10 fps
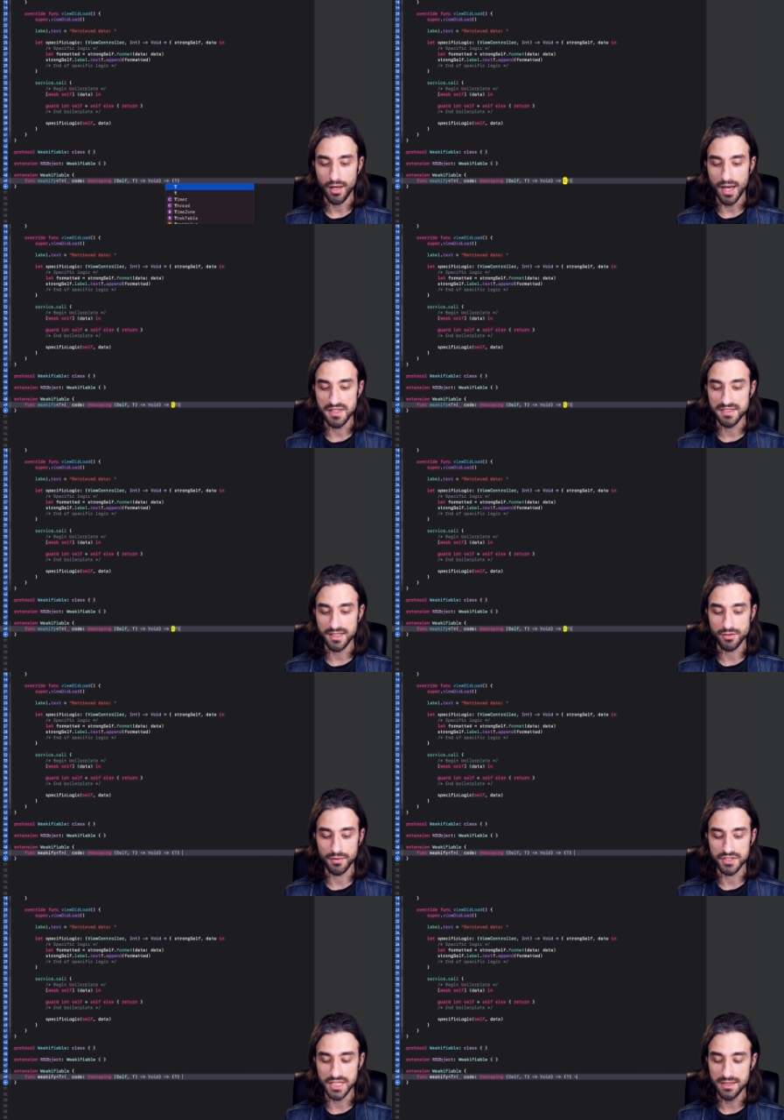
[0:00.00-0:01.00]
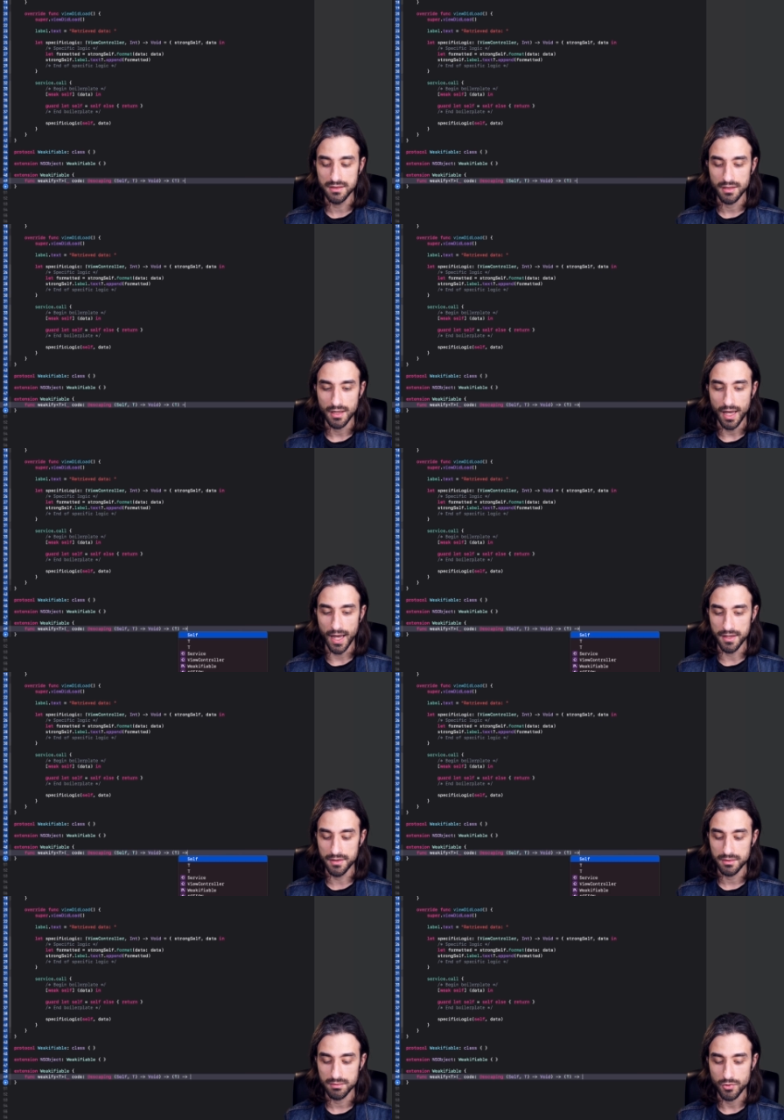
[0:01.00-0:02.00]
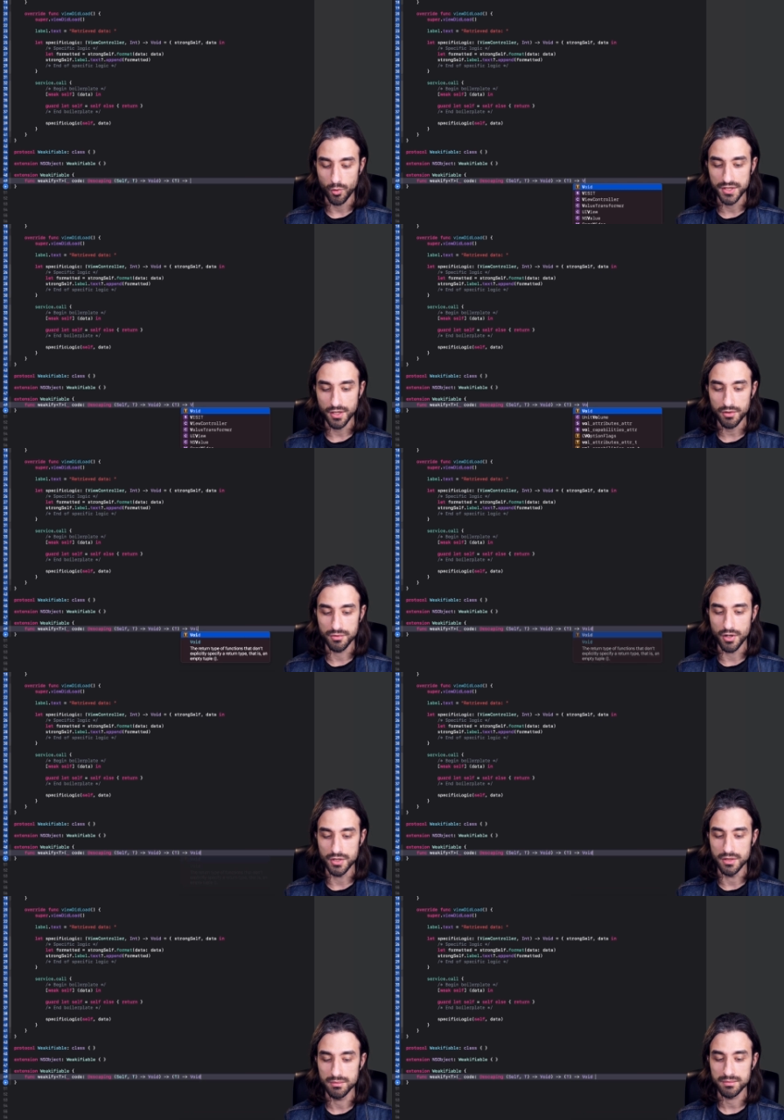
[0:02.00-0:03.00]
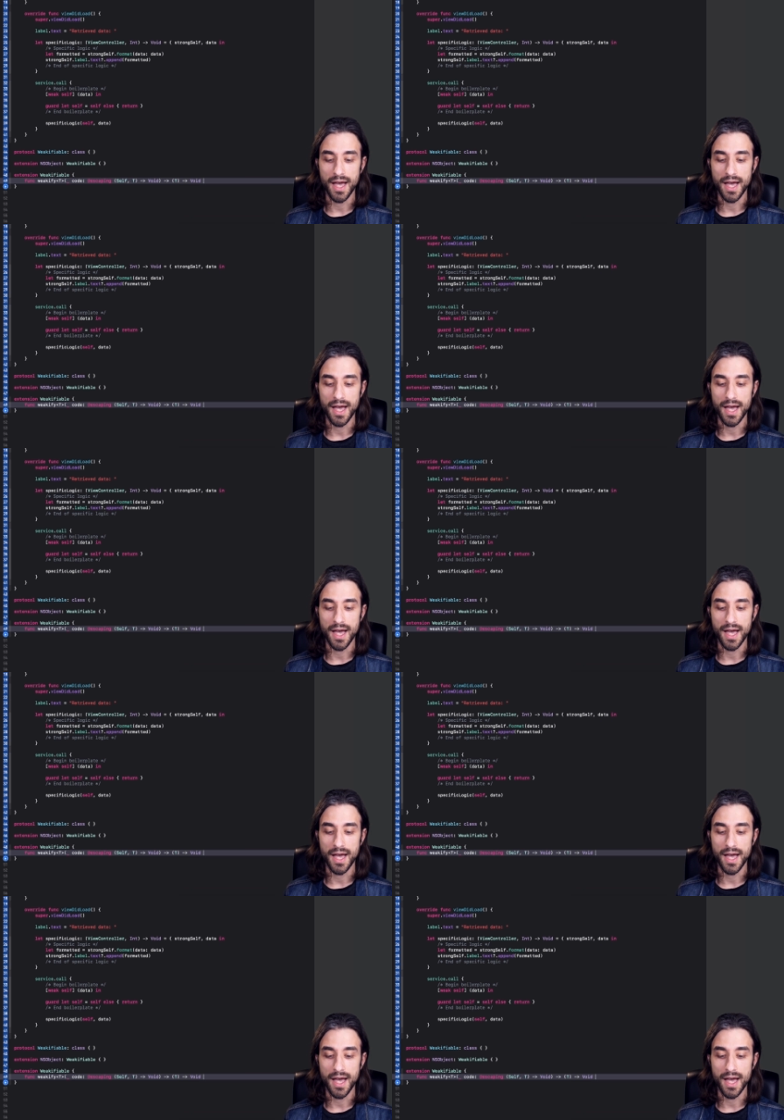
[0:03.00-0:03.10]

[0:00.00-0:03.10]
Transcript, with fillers: an instance of t and return void.